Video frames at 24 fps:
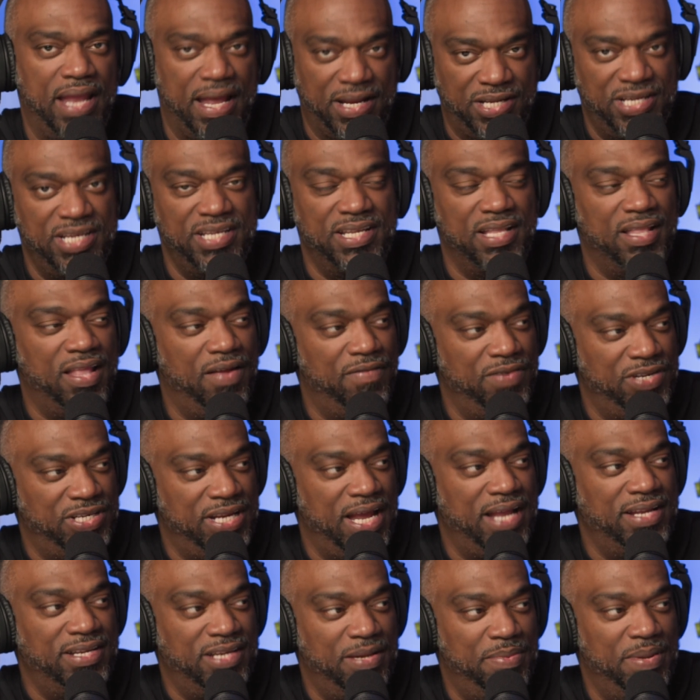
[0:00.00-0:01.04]
she's in love with
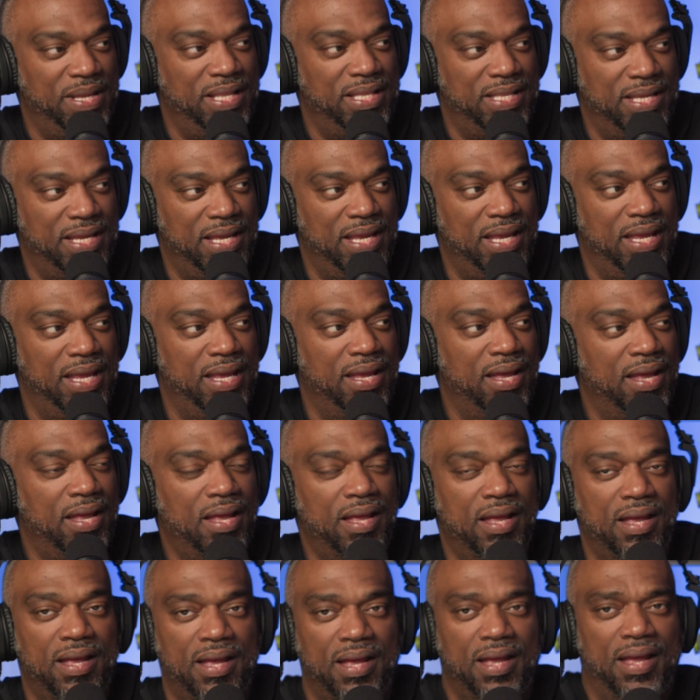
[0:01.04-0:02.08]
ChatGPT.
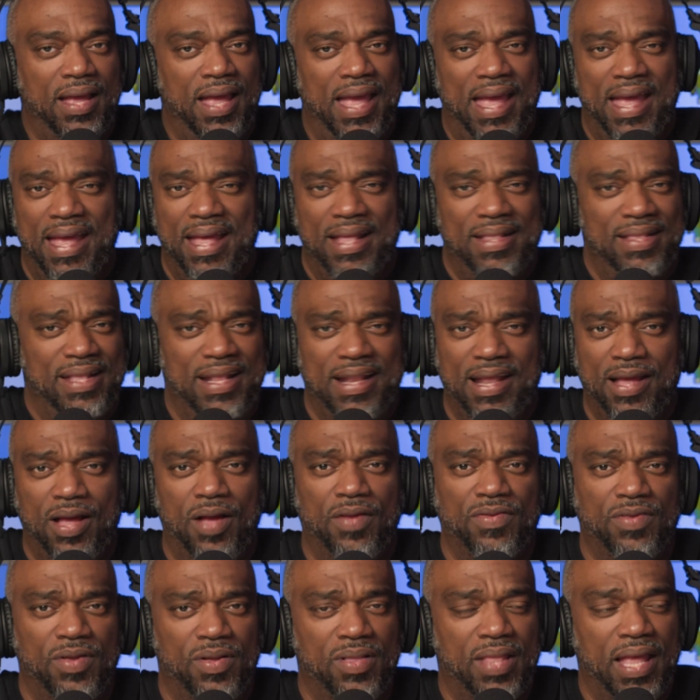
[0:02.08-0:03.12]
And then it
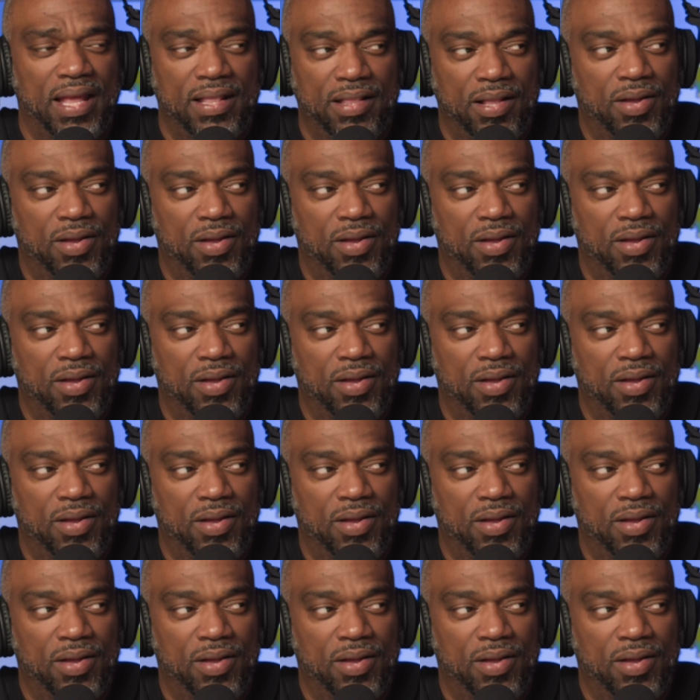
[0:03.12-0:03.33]
goes on like,